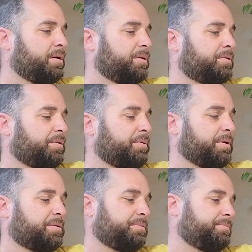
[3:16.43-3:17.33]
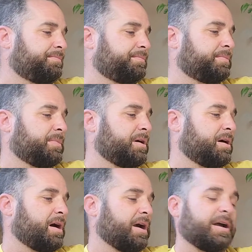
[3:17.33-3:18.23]
So anyways,
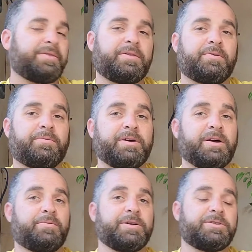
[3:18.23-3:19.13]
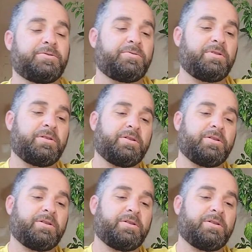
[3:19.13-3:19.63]
I got the original